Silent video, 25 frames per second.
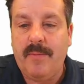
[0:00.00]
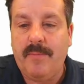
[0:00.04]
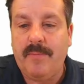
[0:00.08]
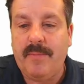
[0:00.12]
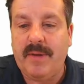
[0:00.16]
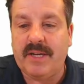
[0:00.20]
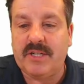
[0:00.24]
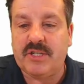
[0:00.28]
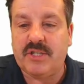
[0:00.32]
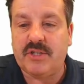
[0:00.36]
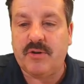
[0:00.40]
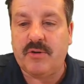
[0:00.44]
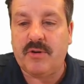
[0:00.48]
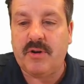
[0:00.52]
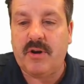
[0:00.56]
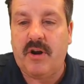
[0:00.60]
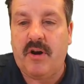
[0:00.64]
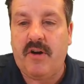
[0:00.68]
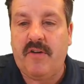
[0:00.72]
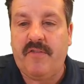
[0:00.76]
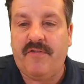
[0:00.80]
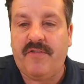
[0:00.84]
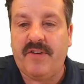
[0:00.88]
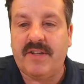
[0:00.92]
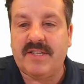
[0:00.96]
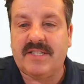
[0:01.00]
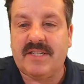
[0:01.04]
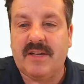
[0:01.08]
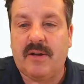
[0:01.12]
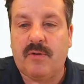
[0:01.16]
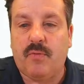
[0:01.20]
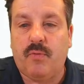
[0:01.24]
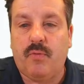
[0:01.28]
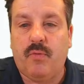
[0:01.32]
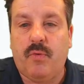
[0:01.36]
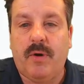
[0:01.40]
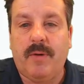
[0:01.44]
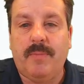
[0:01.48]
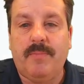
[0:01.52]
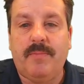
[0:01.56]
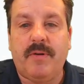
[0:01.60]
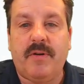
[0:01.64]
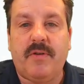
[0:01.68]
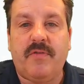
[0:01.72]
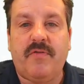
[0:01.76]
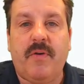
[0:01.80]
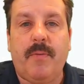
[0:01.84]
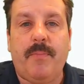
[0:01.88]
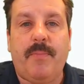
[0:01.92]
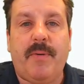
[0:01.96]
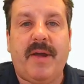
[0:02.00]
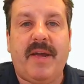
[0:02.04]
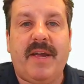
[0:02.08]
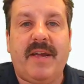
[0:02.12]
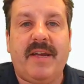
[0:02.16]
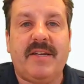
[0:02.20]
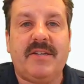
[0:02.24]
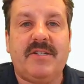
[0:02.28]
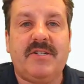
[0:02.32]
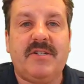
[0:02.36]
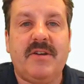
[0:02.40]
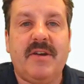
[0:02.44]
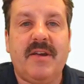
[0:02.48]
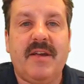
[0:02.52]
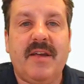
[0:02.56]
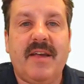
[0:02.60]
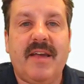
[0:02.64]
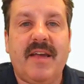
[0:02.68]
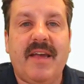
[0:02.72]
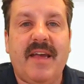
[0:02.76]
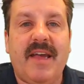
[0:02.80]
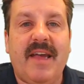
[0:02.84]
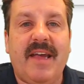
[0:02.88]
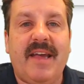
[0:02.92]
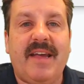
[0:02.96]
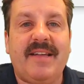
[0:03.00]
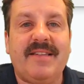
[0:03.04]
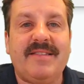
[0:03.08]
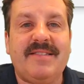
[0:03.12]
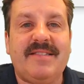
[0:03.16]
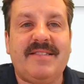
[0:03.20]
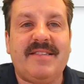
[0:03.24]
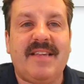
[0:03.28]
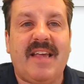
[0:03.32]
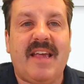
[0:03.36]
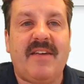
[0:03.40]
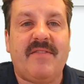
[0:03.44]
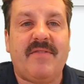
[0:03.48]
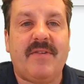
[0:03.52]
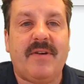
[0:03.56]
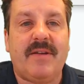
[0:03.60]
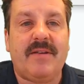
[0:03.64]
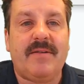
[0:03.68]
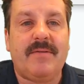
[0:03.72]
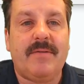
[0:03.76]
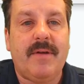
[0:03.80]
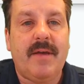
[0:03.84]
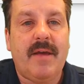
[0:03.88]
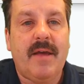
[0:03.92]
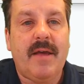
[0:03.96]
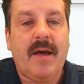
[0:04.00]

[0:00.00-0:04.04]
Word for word: Make sure it all fits on one beautiful page and save it.